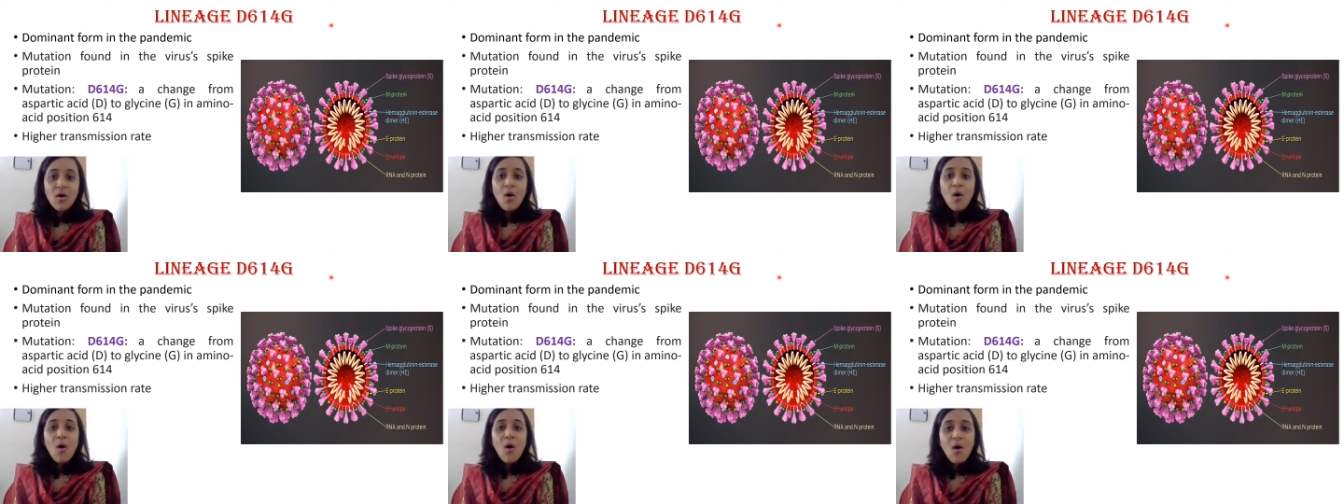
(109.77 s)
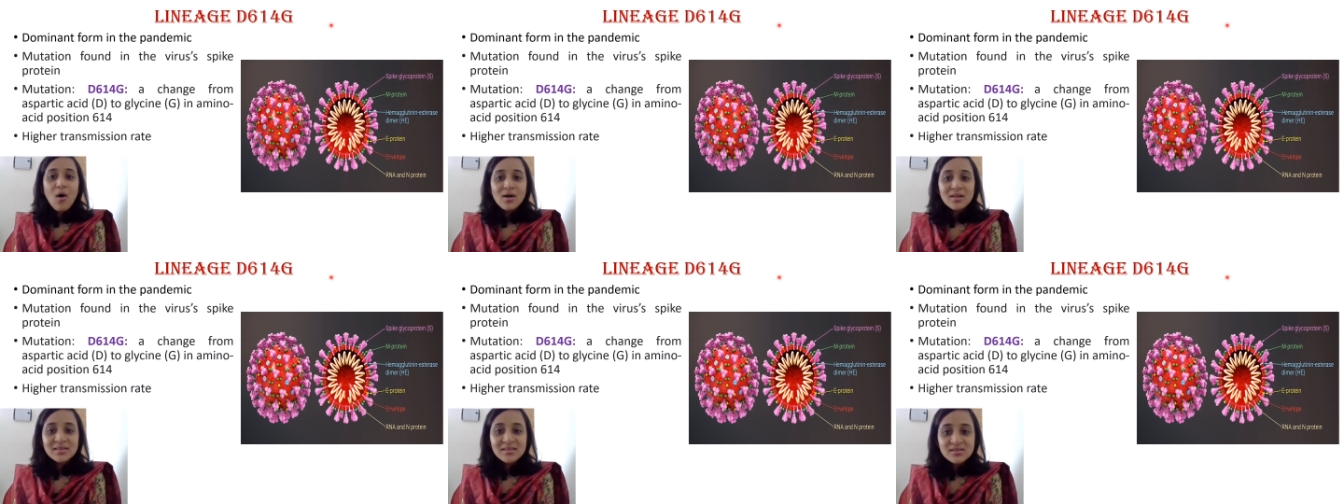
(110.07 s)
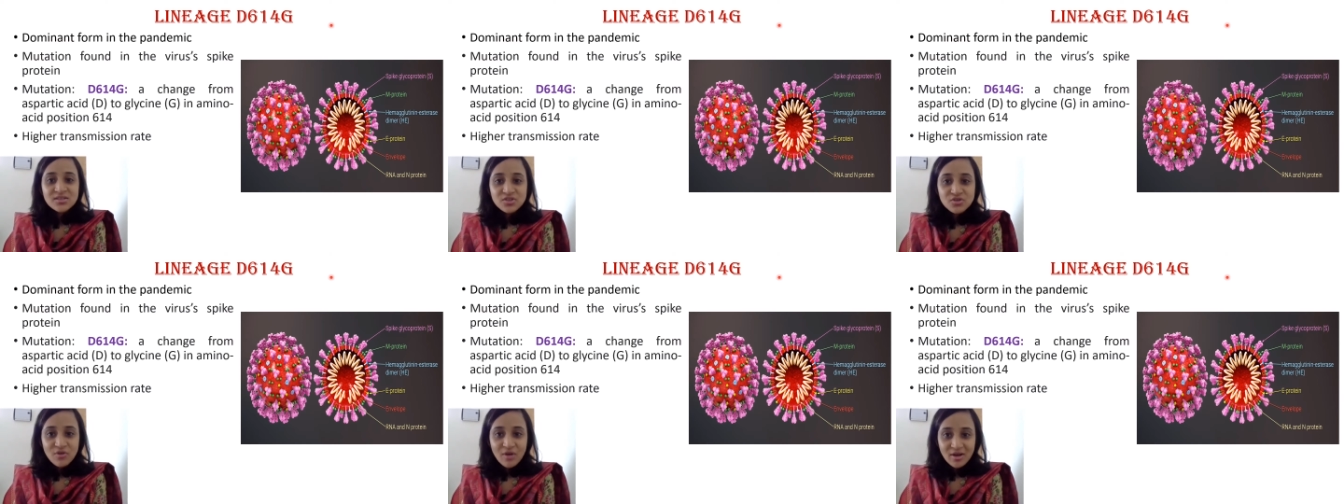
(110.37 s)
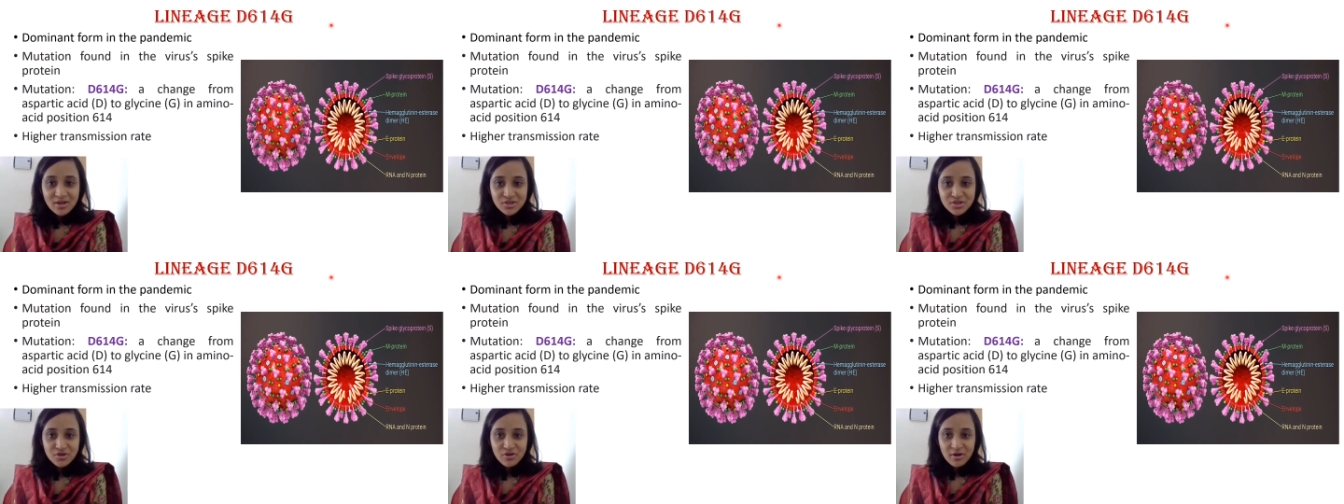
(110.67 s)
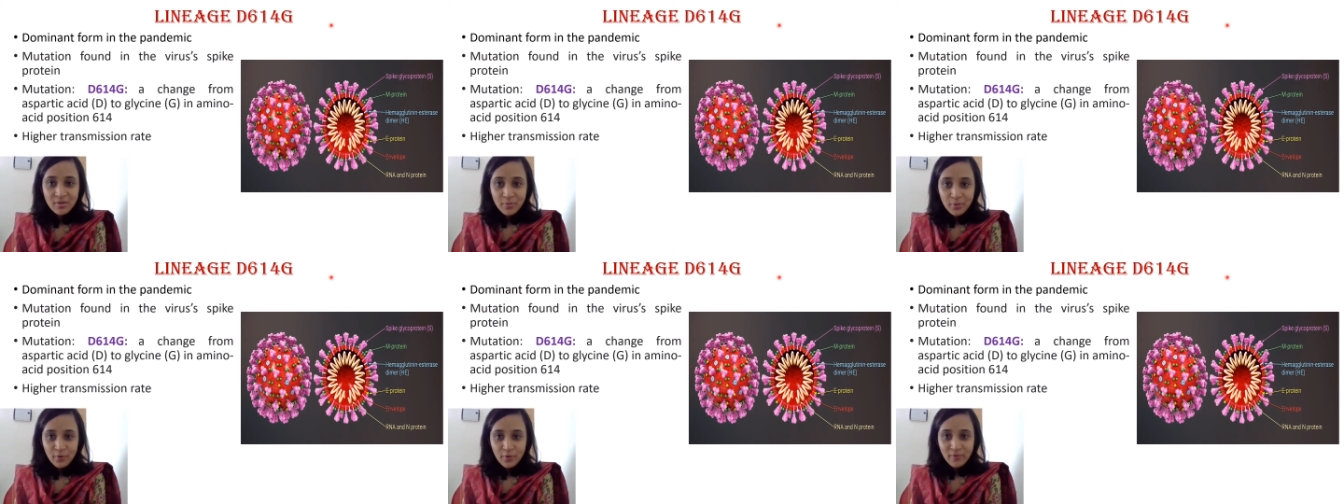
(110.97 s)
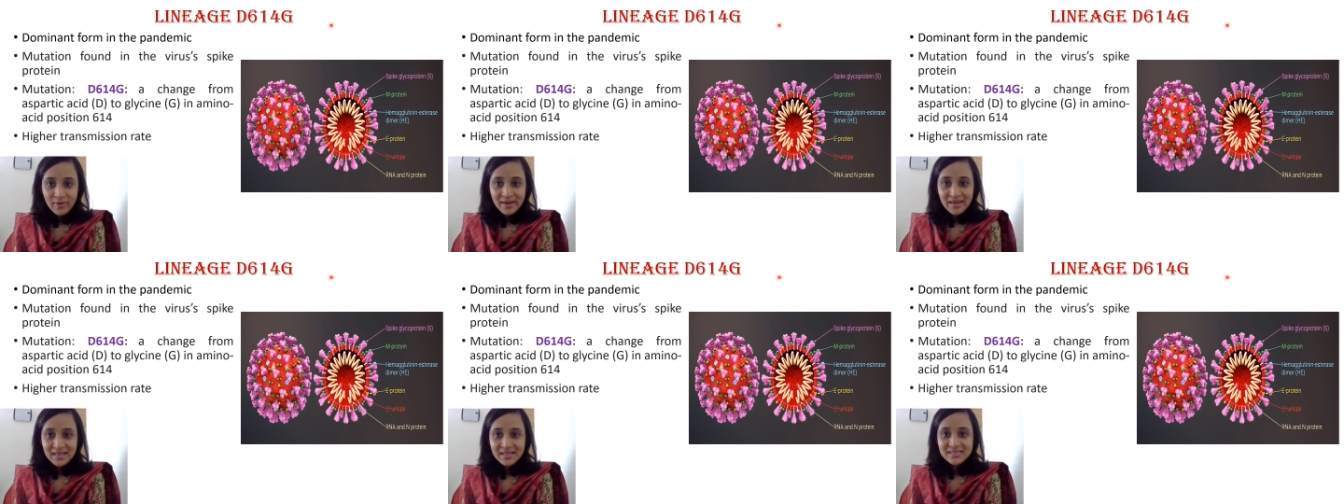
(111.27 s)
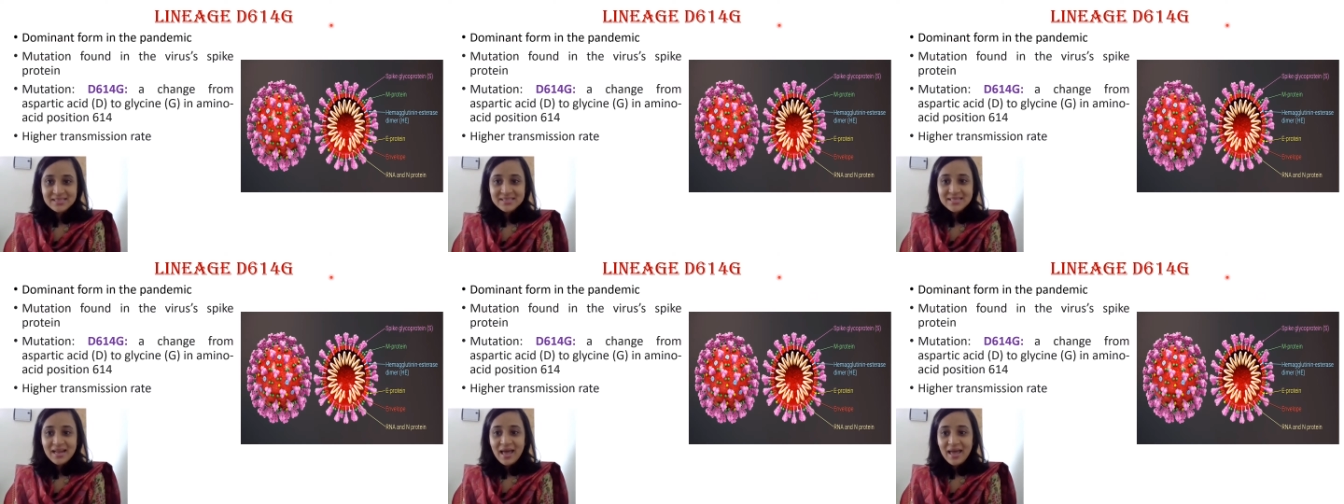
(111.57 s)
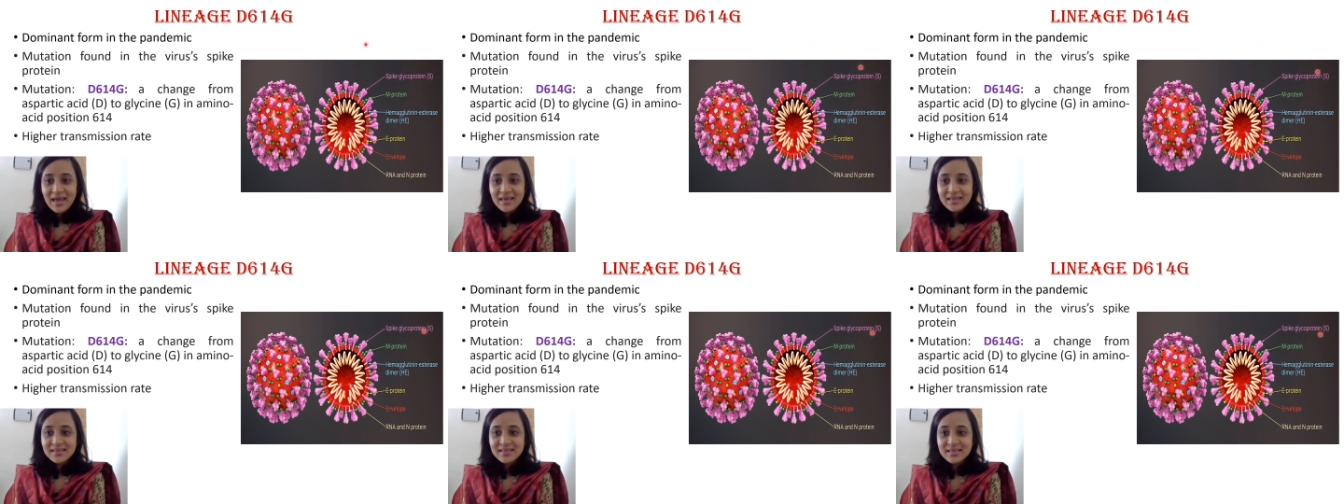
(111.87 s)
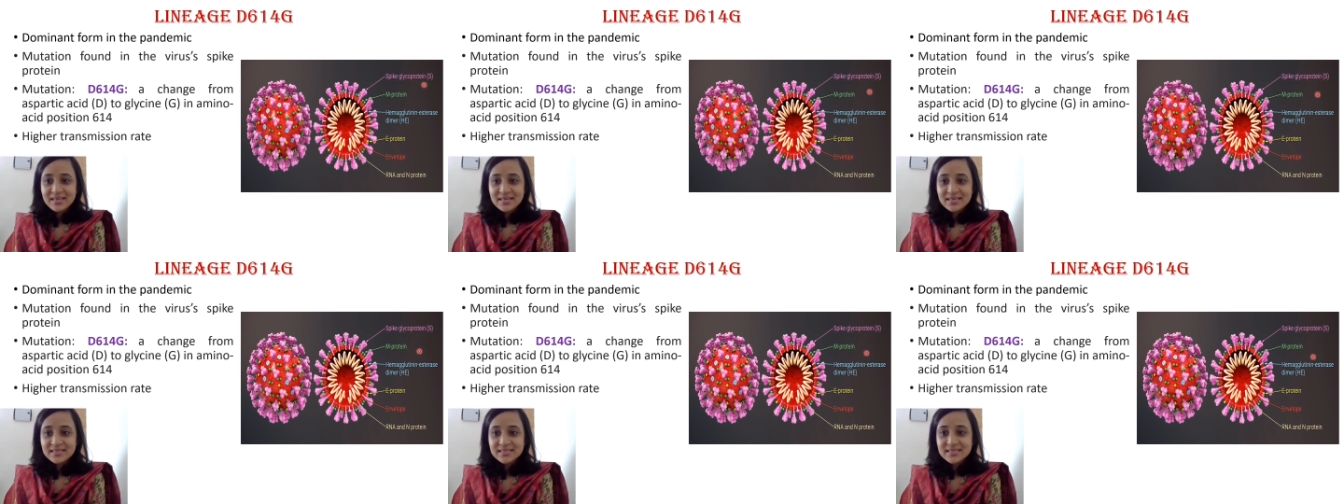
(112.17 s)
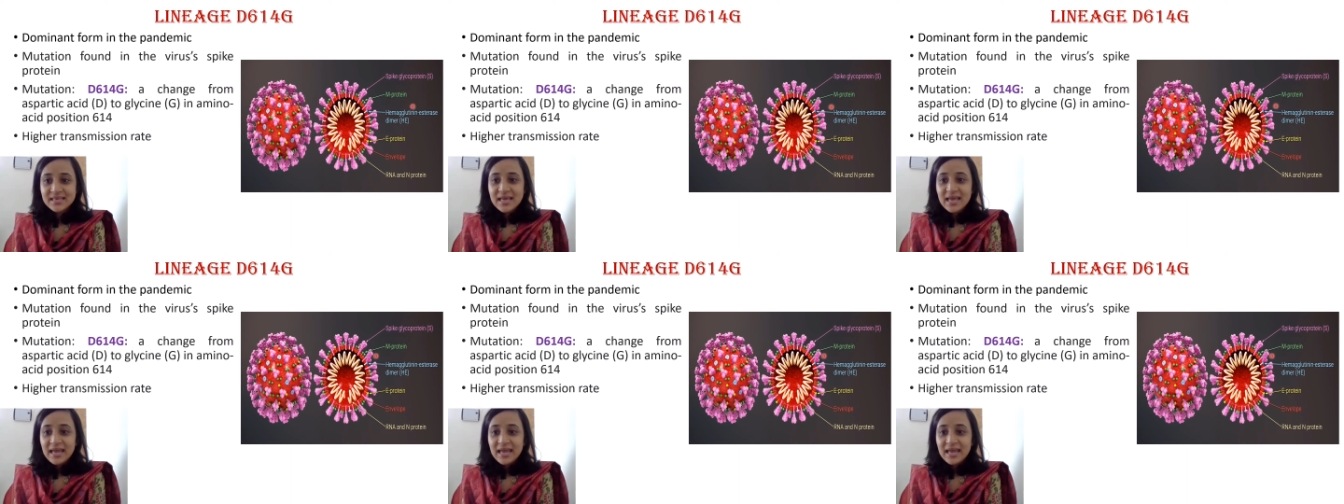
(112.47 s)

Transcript: all the structural proteins like this